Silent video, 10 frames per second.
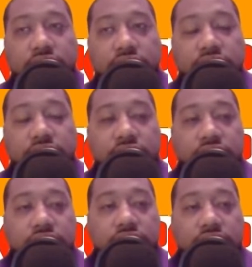
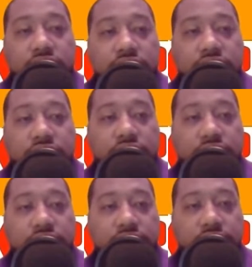
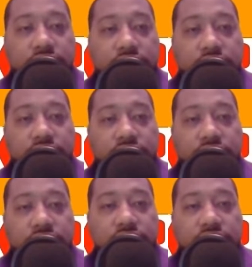
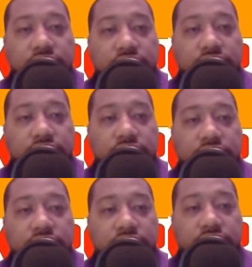
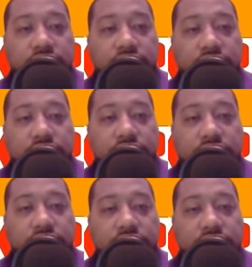
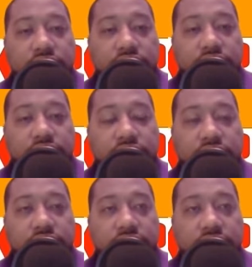
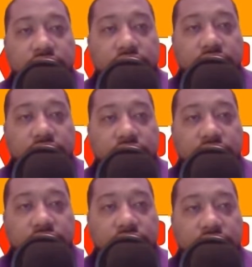
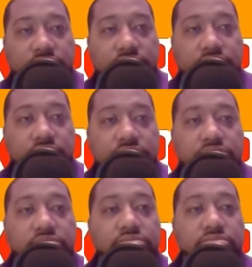
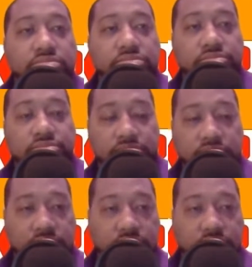(silent)